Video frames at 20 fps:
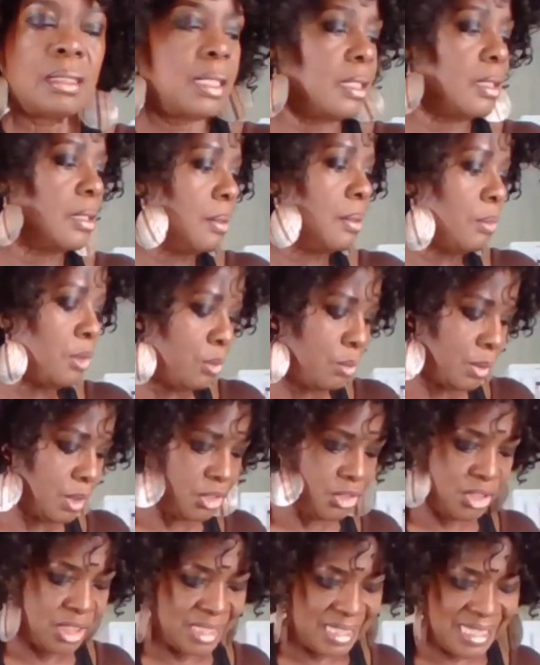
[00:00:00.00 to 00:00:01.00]
like something you want
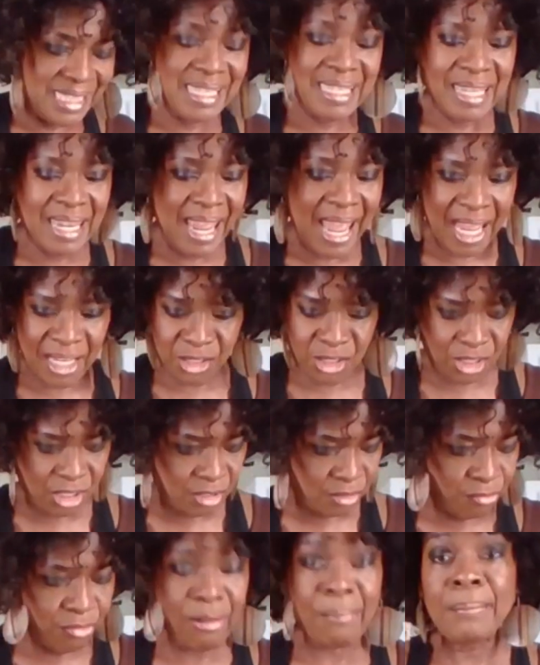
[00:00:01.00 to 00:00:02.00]
to just
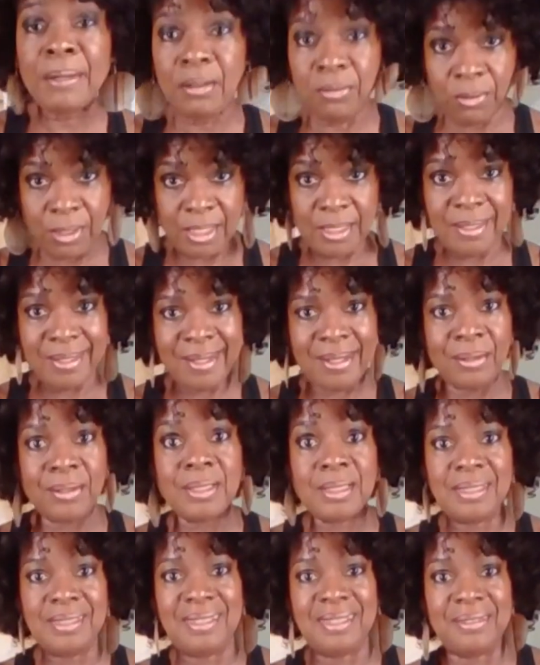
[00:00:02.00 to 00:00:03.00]
snatch from me right now
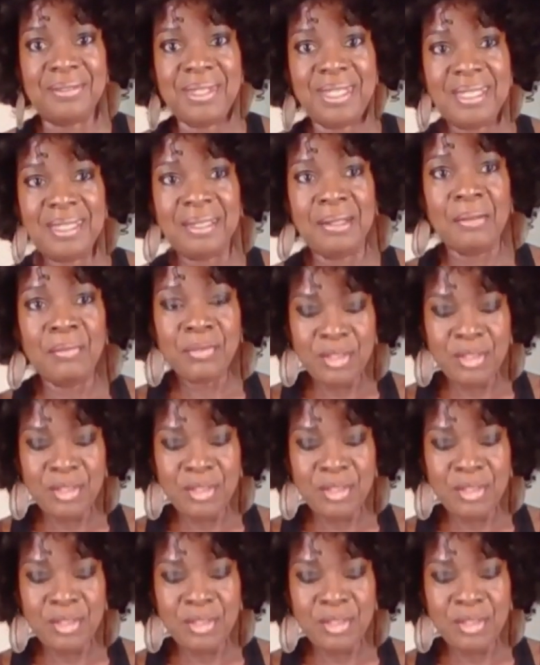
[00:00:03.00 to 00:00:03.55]
and eat, right?